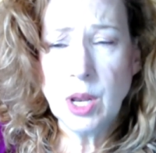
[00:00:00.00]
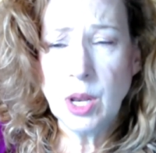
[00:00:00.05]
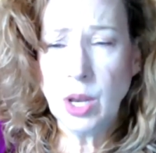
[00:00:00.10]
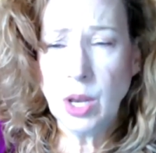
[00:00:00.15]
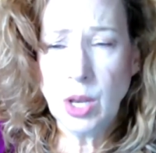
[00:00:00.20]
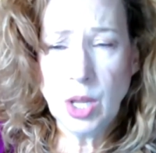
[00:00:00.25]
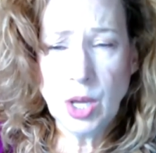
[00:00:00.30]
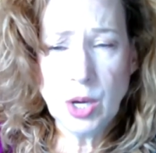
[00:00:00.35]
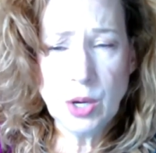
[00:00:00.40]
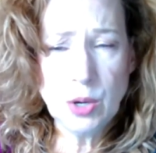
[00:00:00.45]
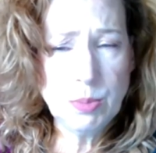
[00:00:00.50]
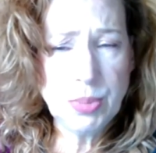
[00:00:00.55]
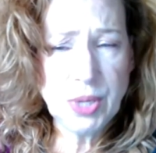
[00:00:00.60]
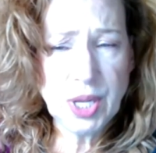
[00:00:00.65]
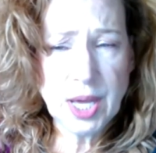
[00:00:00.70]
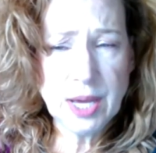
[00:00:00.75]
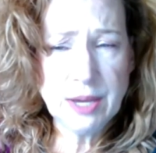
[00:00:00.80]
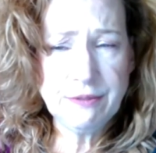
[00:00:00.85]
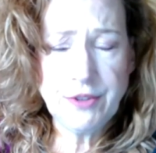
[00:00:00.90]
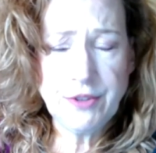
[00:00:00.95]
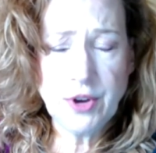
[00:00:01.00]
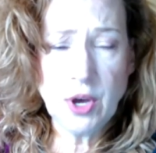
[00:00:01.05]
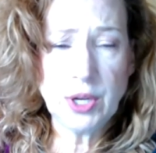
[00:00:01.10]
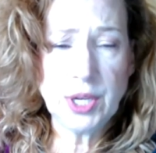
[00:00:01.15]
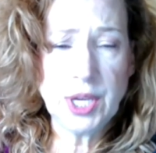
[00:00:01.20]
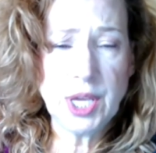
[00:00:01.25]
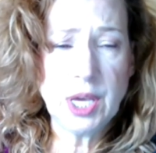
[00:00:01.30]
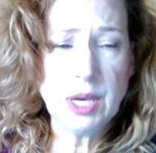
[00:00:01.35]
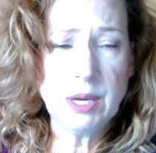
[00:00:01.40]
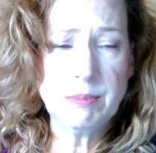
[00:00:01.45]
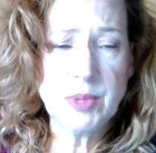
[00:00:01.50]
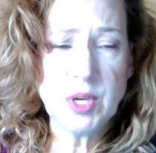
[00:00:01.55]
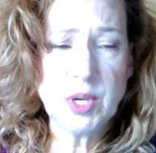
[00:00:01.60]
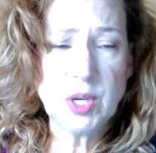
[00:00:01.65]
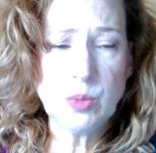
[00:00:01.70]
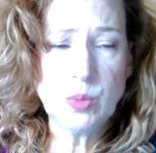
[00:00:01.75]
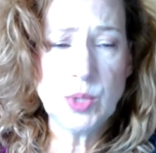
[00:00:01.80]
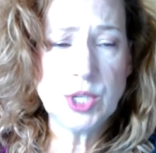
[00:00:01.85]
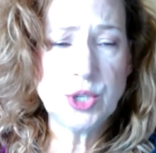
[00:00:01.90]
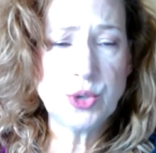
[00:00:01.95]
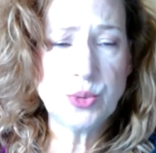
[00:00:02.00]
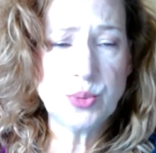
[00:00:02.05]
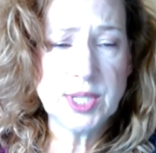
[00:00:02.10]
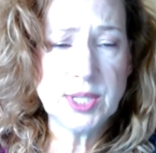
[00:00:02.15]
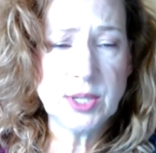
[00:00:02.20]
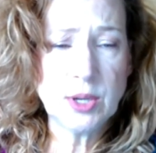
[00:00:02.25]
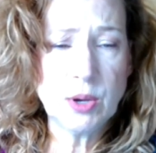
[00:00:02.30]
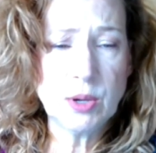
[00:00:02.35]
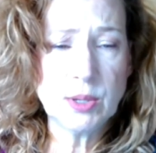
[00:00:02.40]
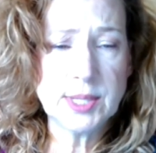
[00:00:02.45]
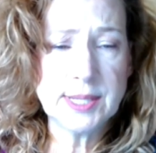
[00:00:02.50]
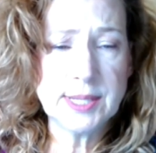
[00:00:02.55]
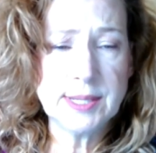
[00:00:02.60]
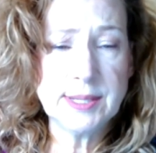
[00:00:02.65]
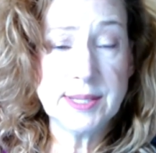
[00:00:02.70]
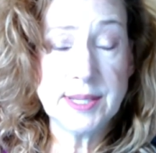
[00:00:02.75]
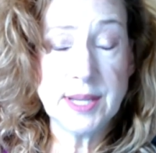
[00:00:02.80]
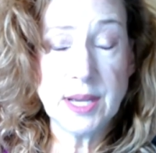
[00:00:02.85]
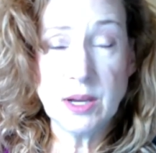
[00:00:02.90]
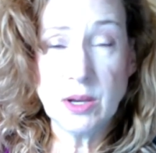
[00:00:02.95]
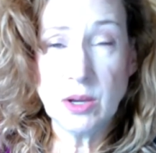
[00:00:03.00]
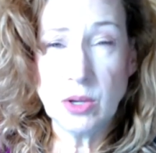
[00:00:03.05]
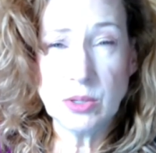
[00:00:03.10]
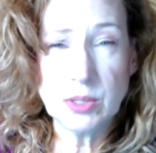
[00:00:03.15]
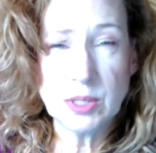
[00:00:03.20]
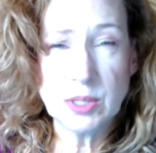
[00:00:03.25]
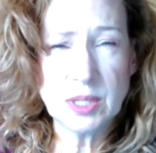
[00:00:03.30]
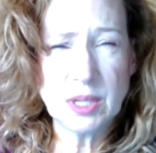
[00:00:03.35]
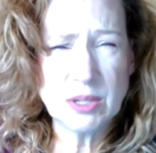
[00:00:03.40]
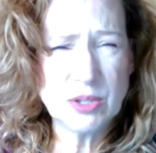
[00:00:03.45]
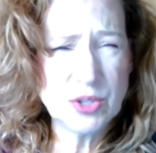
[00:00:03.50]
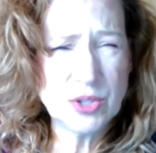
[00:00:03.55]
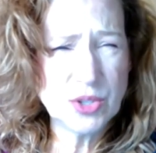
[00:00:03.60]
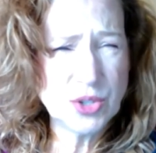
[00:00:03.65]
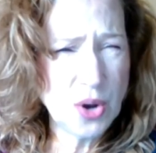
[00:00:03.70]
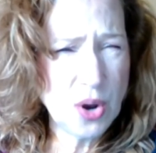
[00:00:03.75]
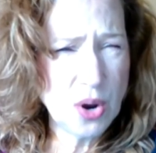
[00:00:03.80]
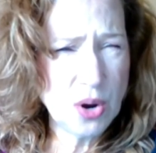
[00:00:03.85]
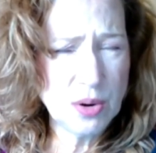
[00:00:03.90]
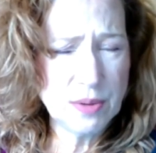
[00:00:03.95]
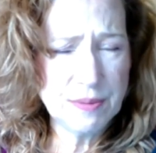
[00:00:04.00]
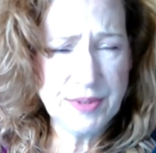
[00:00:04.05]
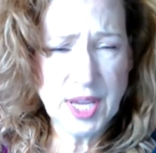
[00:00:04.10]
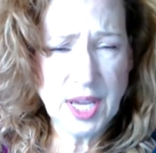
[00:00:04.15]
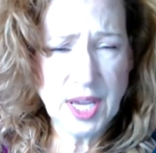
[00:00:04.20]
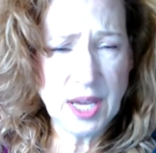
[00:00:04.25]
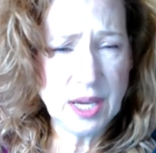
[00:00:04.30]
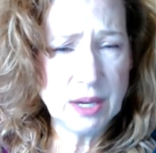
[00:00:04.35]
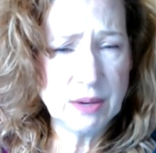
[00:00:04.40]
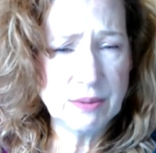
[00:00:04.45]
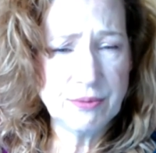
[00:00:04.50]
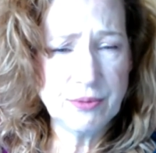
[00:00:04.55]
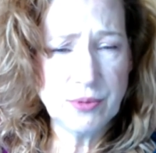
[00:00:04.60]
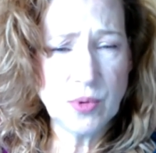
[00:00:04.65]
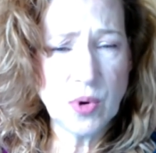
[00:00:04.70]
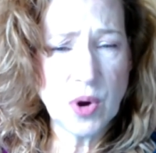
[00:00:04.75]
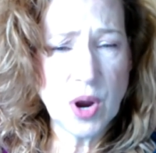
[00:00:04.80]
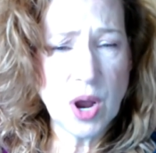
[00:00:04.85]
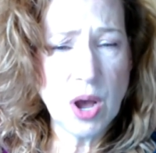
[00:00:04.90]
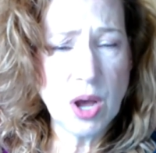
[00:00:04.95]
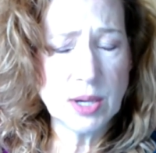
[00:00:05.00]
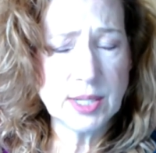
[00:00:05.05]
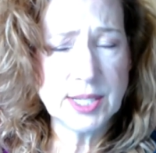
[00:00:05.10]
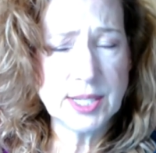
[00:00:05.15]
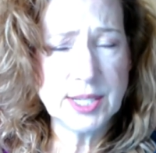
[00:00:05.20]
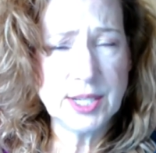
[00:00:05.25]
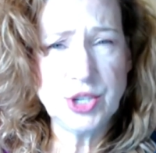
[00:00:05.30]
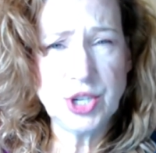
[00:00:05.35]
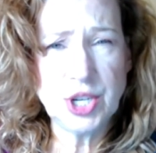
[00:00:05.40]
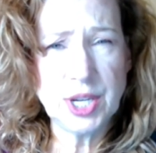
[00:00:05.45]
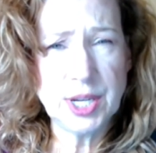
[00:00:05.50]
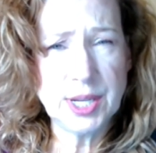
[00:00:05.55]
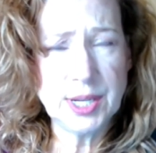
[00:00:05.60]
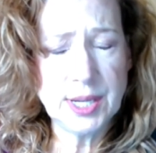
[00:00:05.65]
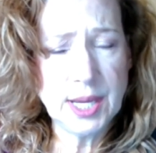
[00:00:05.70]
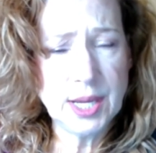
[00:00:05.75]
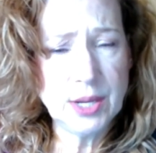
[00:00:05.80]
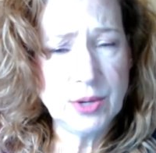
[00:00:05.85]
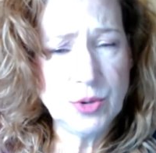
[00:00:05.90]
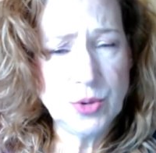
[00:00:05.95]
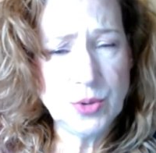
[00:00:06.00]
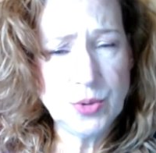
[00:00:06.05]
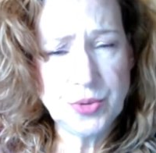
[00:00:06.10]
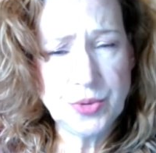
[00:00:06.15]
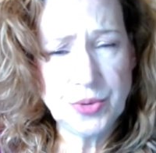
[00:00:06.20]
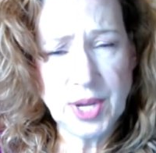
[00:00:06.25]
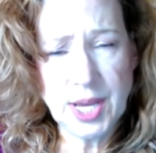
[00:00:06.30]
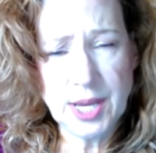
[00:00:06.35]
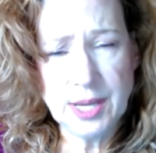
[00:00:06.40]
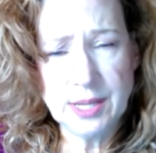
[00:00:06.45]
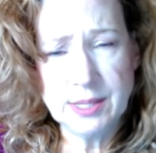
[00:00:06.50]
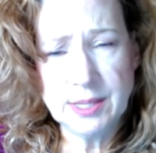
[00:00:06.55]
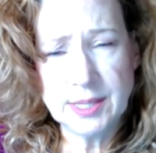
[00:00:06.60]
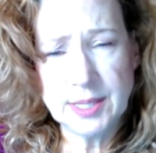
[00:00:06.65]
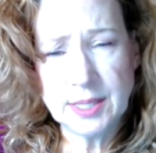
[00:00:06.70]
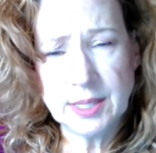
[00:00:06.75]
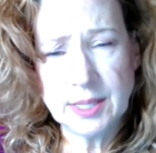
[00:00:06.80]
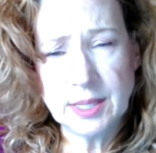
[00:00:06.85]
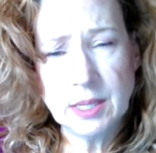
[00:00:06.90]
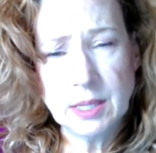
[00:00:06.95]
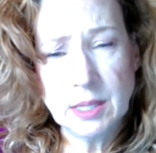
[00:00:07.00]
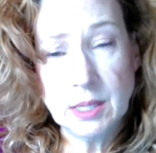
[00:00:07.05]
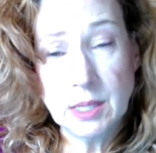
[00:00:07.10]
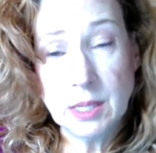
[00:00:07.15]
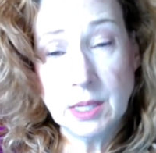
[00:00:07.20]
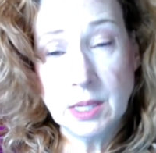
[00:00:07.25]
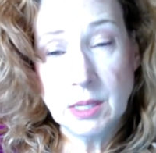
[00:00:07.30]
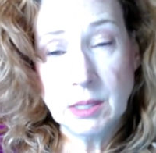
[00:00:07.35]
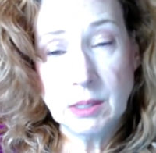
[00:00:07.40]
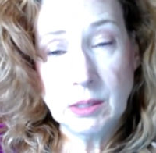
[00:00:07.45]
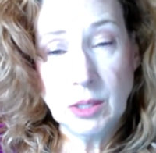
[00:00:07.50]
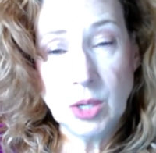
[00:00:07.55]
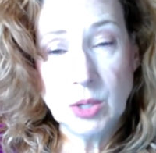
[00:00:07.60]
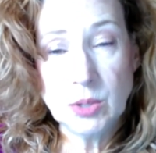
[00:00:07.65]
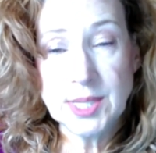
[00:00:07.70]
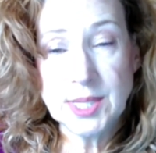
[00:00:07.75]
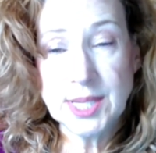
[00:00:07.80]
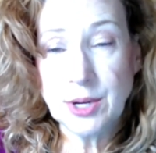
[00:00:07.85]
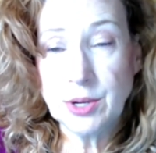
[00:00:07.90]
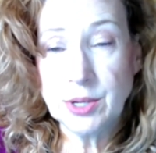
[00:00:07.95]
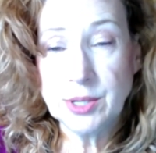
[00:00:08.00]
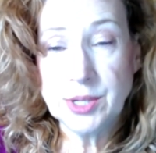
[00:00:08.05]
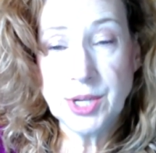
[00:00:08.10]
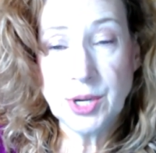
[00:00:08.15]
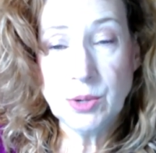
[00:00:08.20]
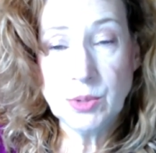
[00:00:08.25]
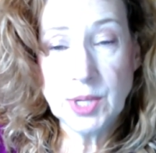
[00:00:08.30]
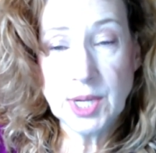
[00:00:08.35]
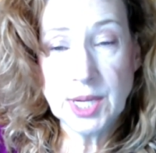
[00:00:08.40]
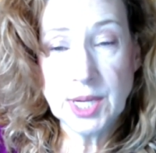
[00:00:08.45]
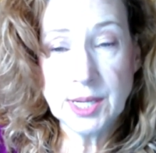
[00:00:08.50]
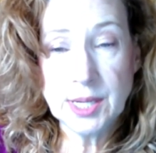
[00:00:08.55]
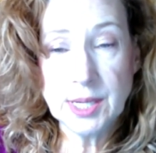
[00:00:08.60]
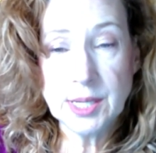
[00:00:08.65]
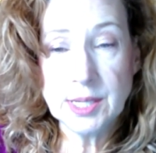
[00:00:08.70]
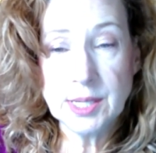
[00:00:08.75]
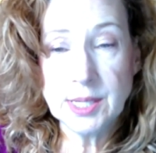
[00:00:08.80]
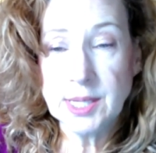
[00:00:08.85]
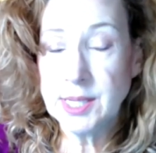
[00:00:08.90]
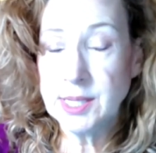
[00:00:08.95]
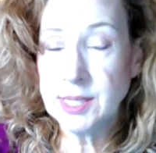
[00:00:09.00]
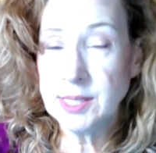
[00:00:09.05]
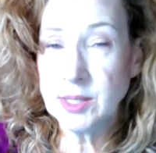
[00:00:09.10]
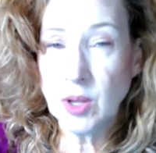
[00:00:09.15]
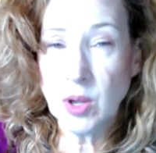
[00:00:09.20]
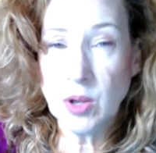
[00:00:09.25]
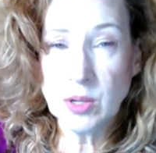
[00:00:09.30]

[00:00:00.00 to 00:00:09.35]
low blood volume, which results in cells starving for oxygen and nutrients low serotonin is